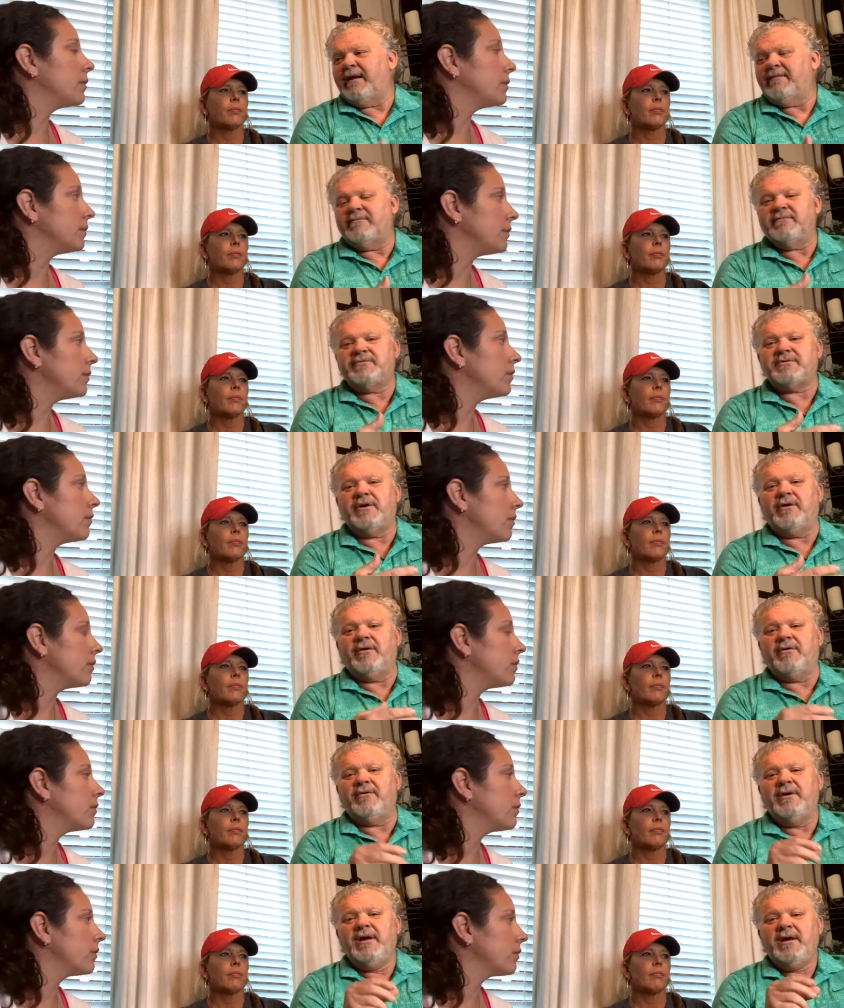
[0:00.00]
Speaker 1: And
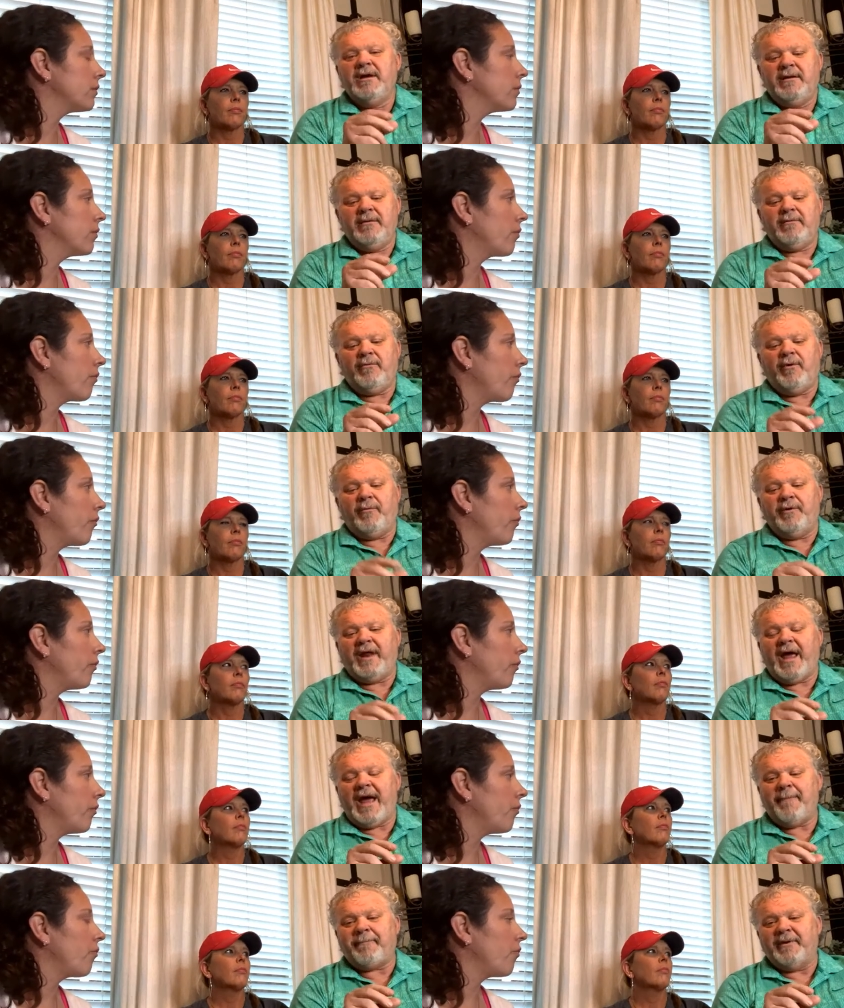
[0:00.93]
so what would
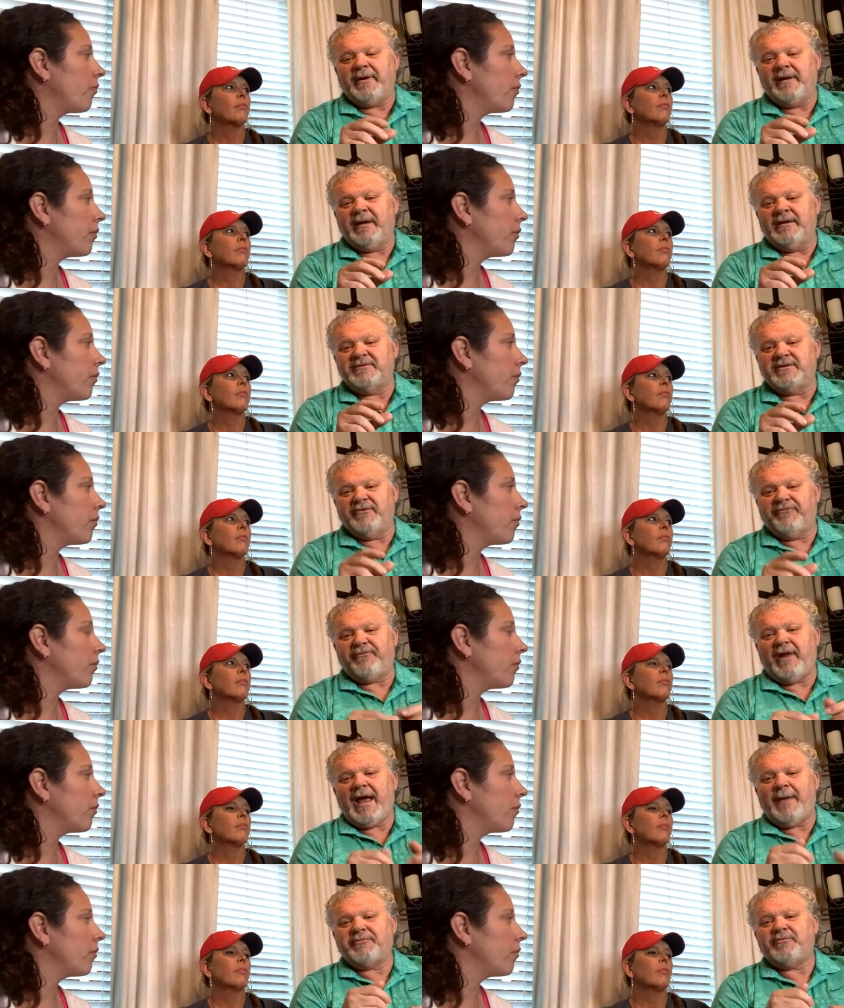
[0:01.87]
happen is the
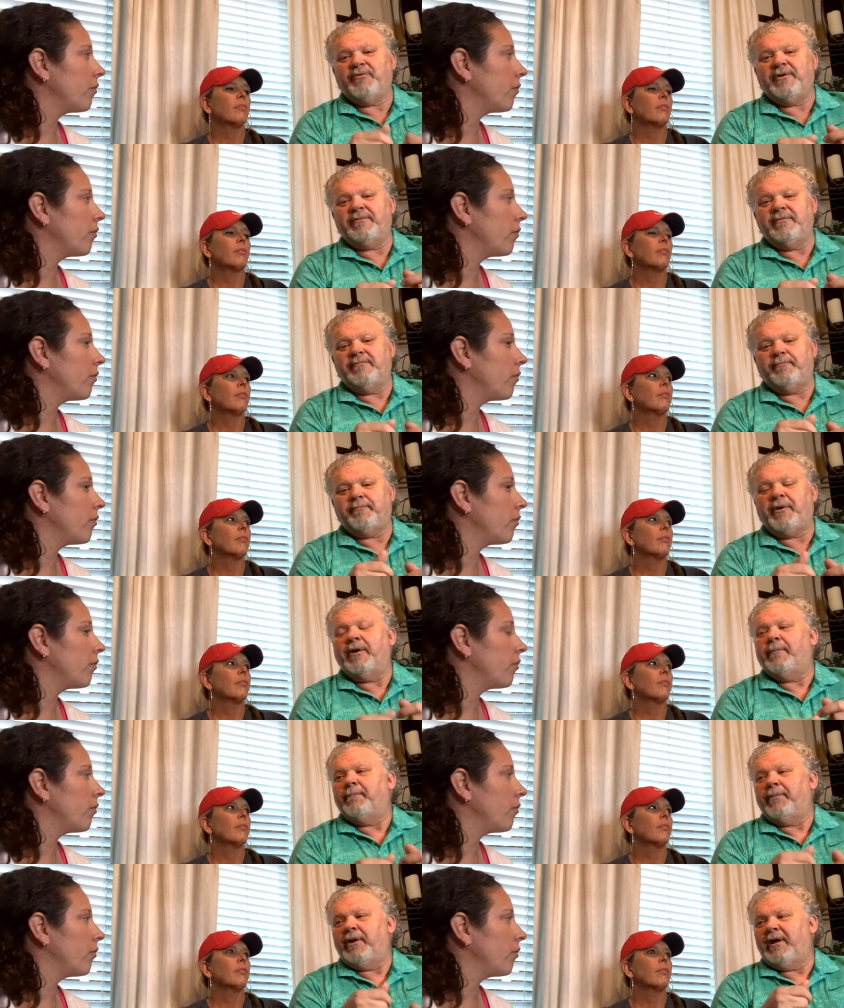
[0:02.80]
flaps wouldn't
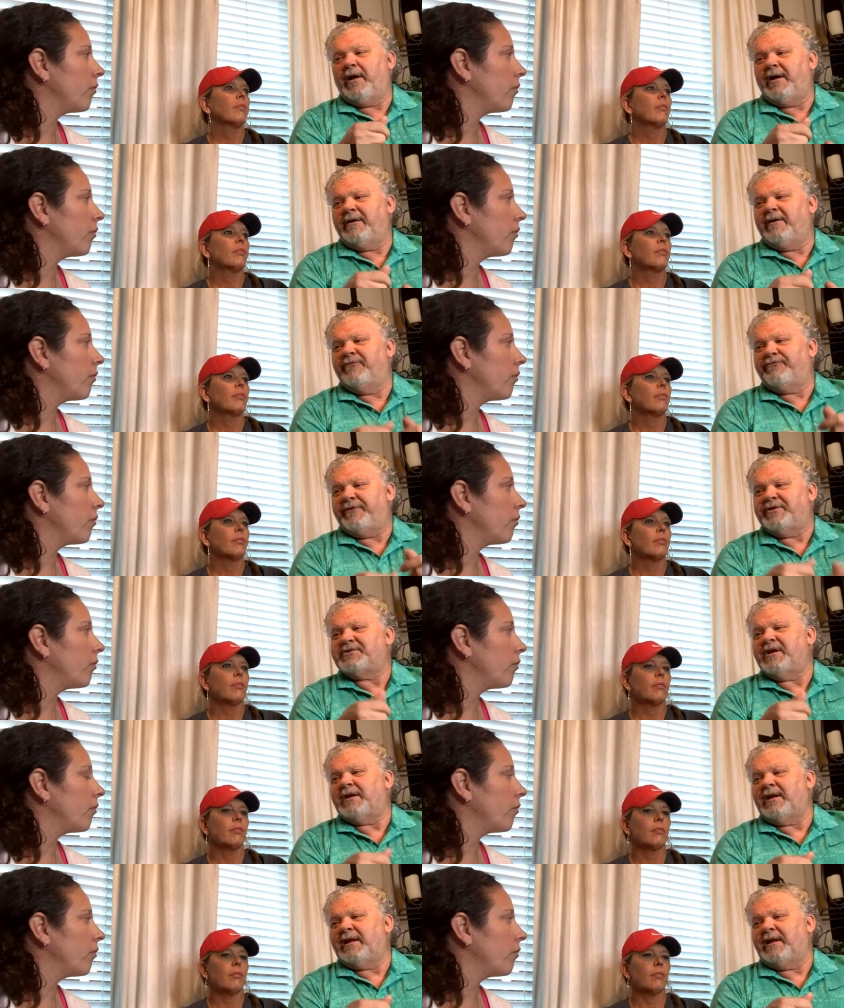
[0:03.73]
pump blood
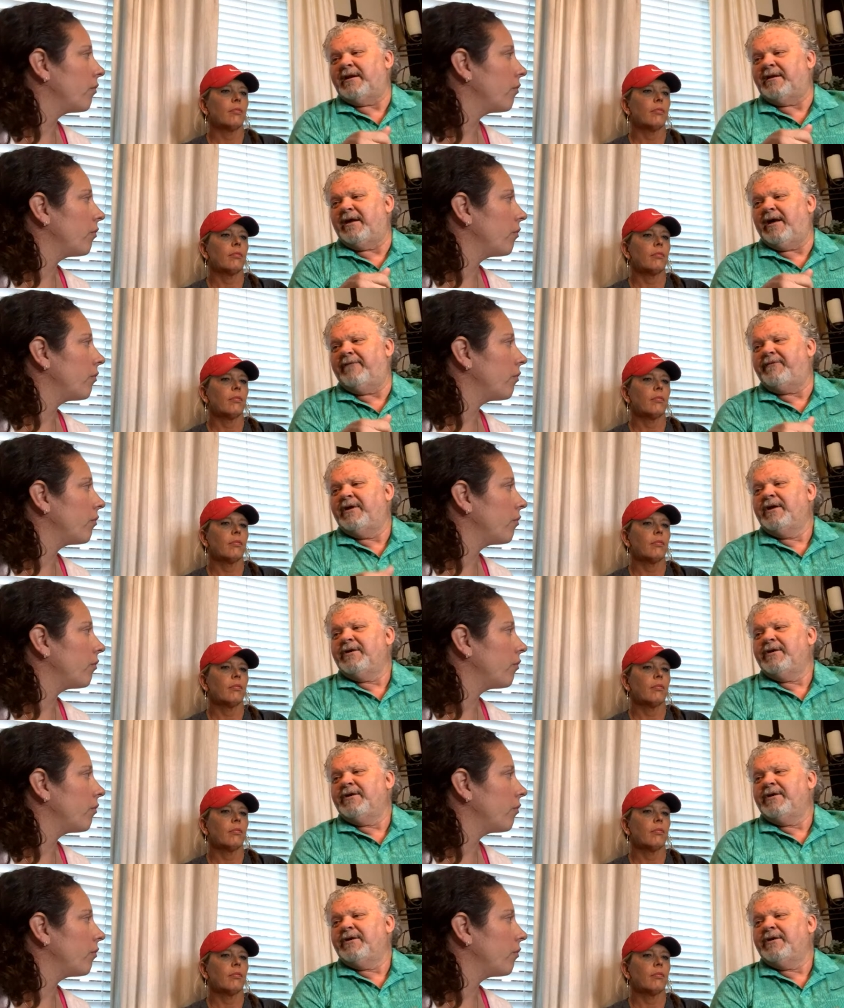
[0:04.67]
efficiently enough